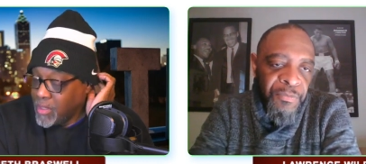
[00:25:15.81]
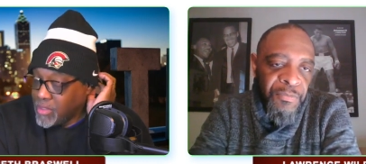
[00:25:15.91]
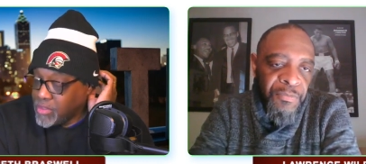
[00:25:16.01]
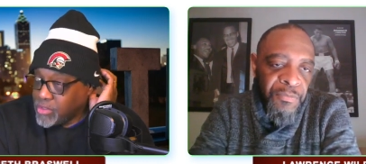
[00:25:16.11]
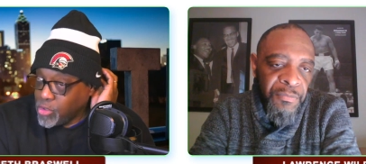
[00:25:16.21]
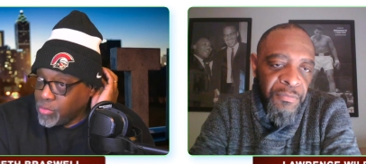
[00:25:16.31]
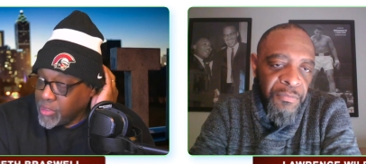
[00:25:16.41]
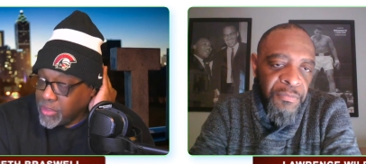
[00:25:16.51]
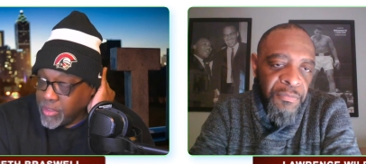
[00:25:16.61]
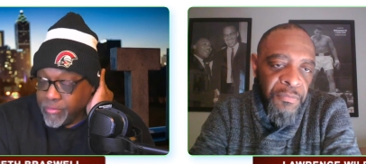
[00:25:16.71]
Speaker 1: so
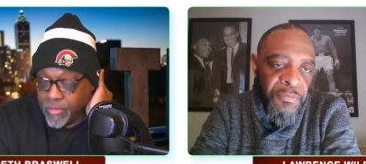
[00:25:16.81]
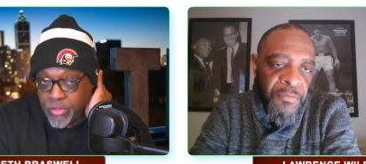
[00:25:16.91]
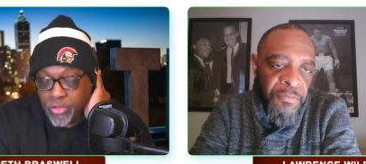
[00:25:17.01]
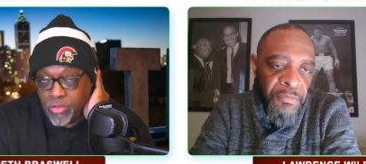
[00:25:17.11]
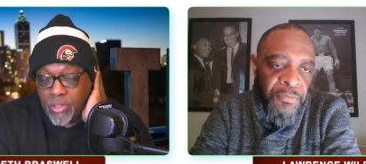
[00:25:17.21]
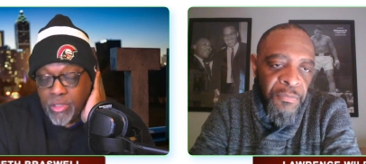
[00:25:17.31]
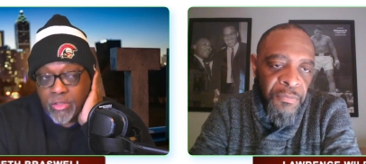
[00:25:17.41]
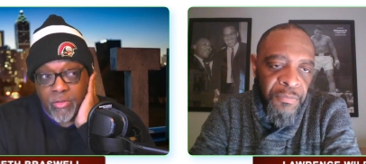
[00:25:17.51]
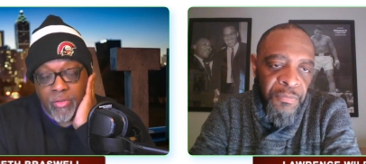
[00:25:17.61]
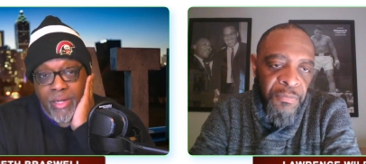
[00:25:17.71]
many different stories
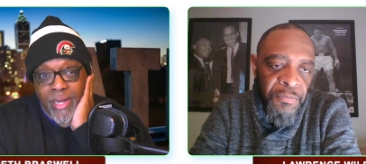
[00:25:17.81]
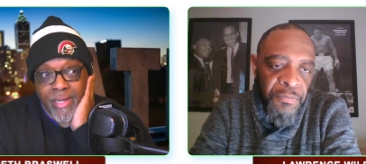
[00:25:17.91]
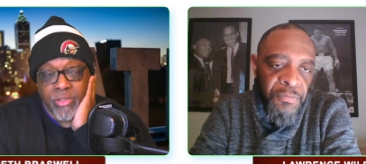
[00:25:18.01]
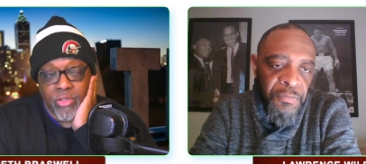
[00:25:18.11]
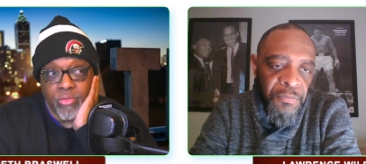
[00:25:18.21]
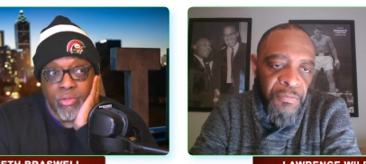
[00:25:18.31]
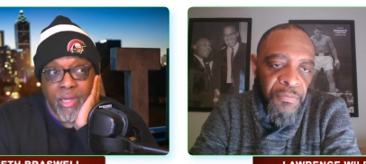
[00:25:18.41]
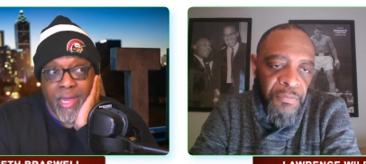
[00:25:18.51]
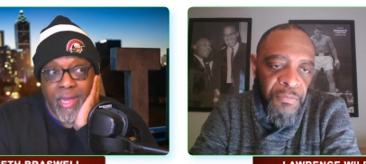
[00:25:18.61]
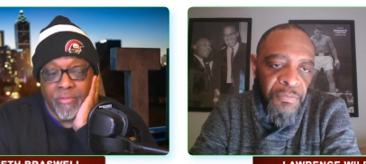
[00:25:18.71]
over the last two and a
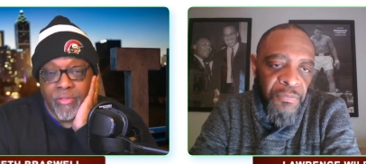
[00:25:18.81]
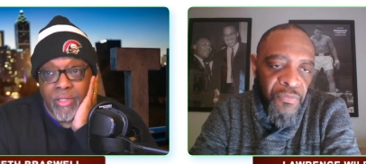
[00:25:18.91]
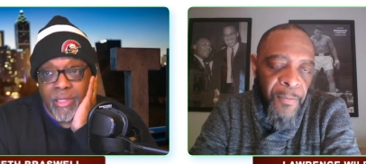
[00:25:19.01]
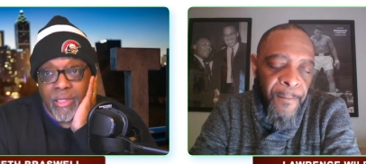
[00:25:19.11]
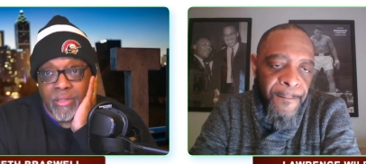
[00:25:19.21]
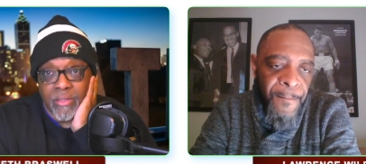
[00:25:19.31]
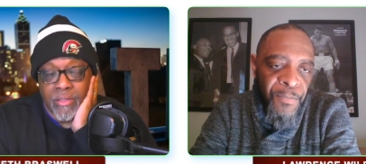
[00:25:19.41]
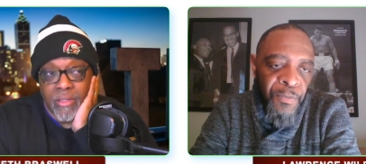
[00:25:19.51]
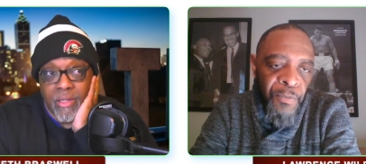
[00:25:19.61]
half years.